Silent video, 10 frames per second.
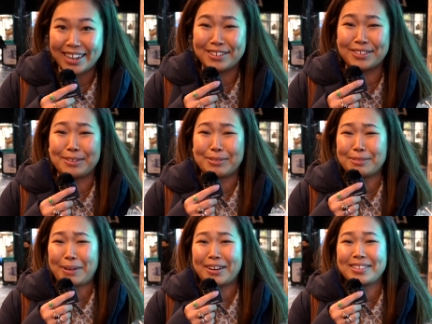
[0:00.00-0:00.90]
and doing the
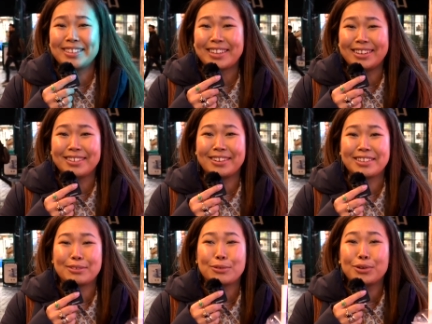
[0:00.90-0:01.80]
prosperity salad toss,
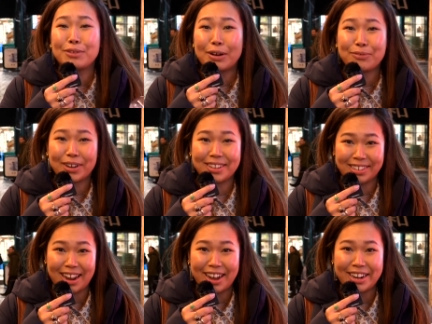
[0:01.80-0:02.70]
it's all of our
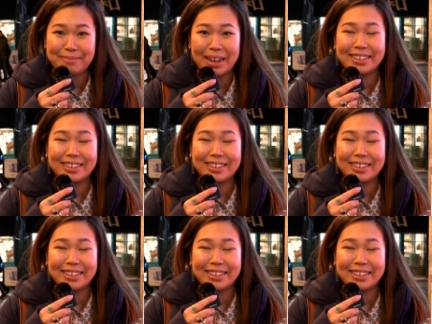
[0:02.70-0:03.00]
first time,